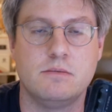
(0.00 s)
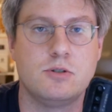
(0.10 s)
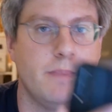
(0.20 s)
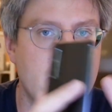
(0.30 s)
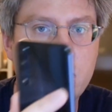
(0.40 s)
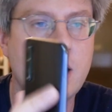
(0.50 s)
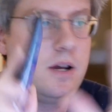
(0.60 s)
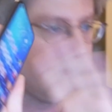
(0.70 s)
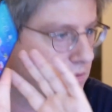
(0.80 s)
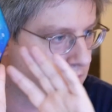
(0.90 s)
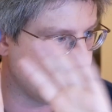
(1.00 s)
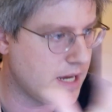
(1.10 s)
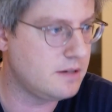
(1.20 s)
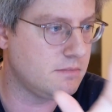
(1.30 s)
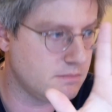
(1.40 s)
So battery life,
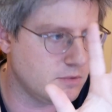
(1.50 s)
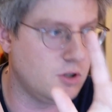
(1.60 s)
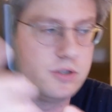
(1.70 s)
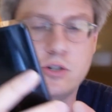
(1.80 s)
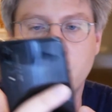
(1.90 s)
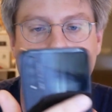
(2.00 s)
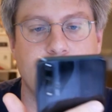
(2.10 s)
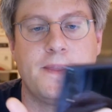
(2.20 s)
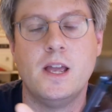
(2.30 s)
again, also good.